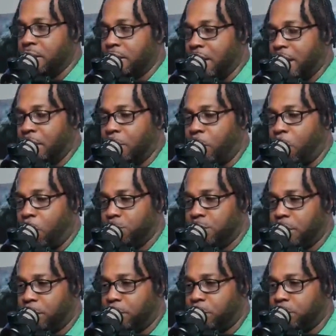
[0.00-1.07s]
got a little hotel
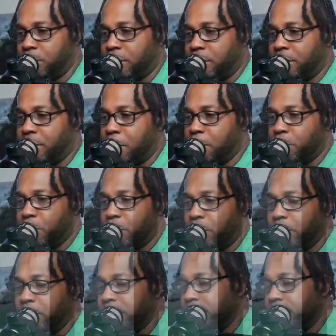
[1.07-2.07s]
yeah. room, to come through.